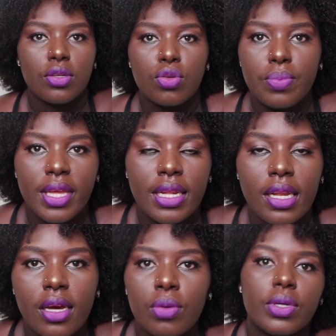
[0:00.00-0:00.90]
the
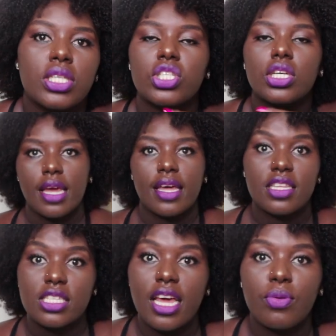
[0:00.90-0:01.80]
Nubian language,
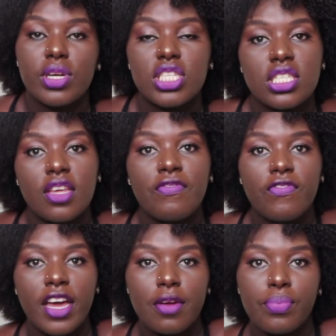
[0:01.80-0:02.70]
this language is a
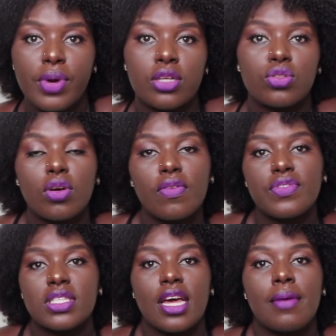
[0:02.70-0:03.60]
vibrant
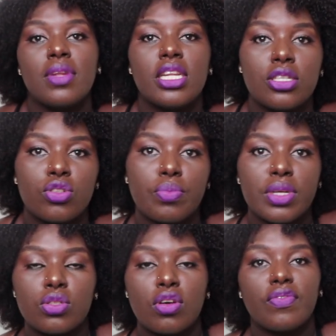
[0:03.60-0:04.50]
of some little
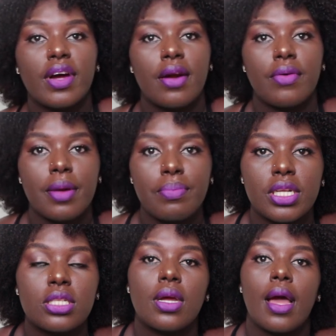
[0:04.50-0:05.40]
bit of
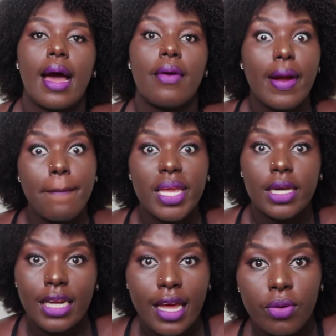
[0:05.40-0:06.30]
Arabic
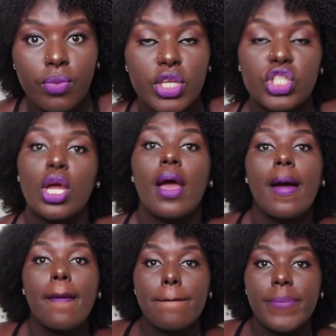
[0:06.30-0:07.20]
language,
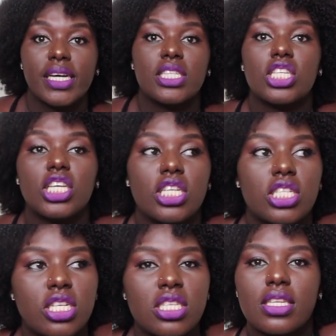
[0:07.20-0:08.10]
but
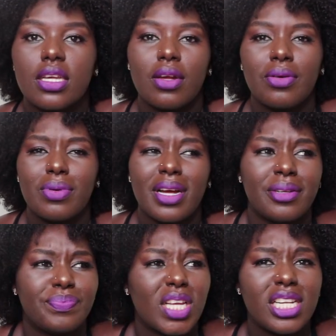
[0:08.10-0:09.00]
it is a
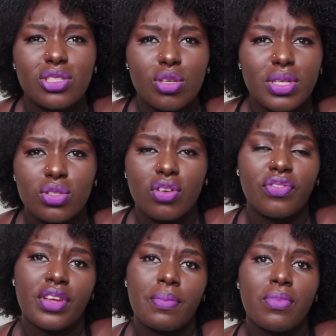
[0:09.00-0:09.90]
little bit
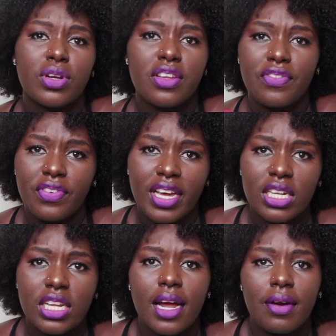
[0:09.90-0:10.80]
of a
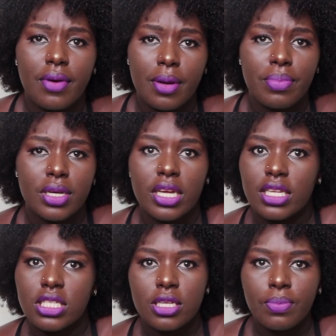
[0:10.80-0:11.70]
modified Arabic,
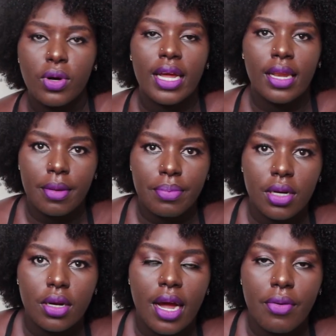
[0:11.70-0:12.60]
a simple
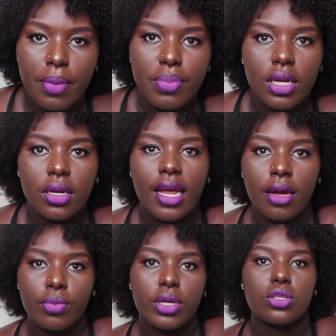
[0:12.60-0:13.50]
Arabic
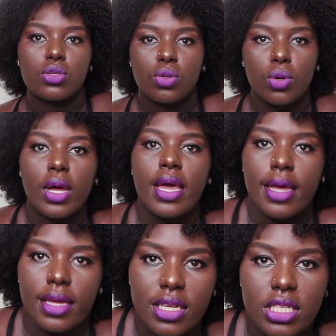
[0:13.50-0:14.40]
language. So
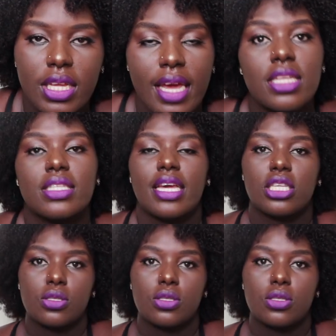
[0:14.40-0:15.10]
yes guys,